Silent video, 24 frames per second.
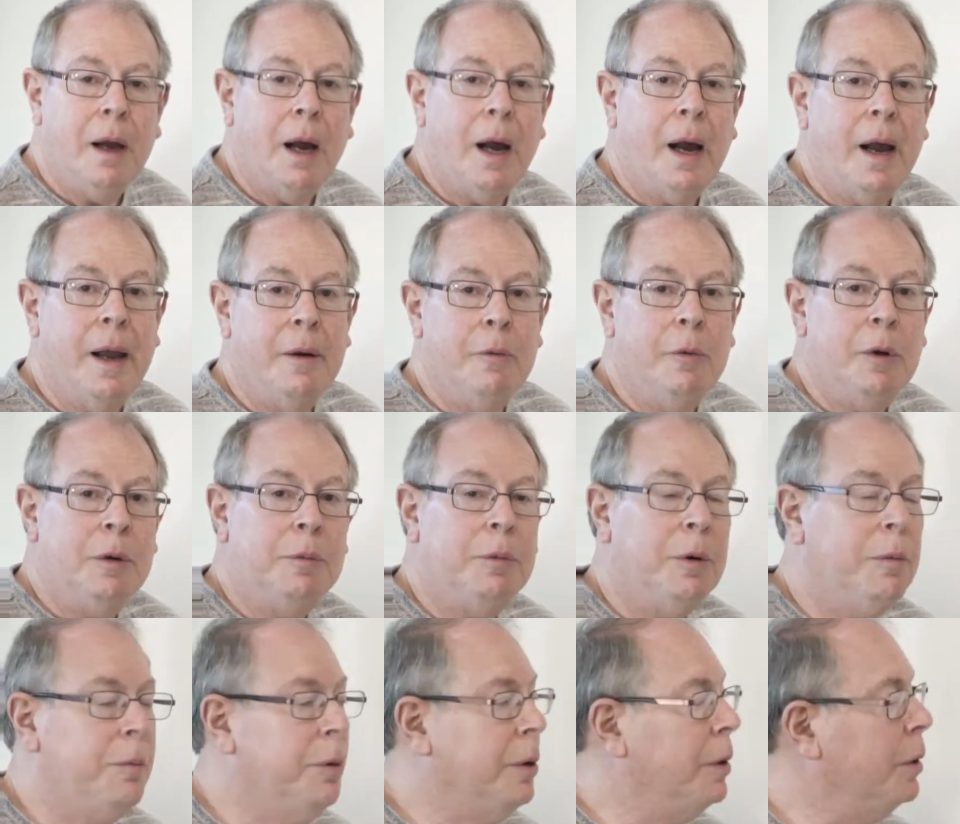I
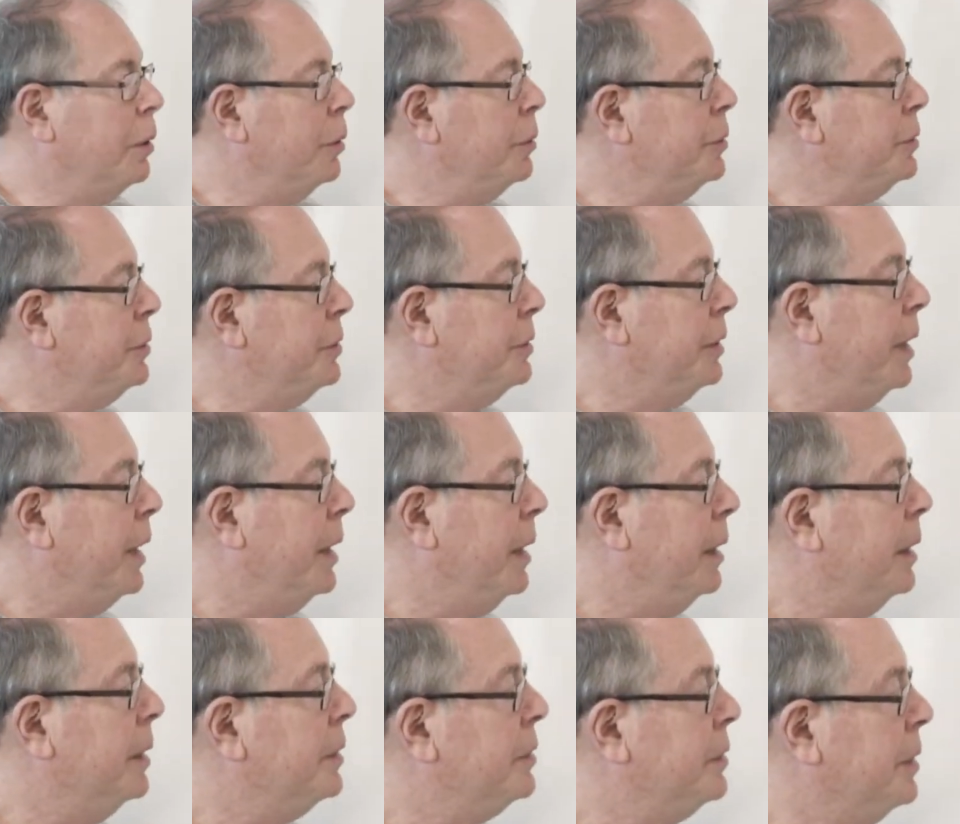would propose that
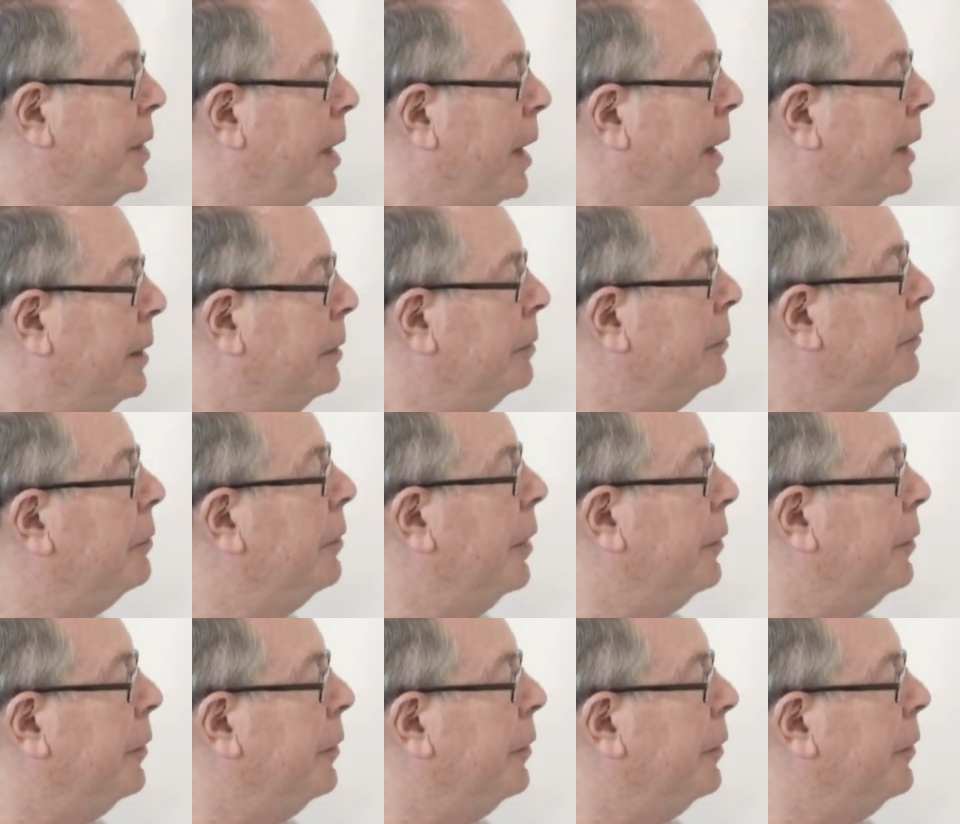it is not.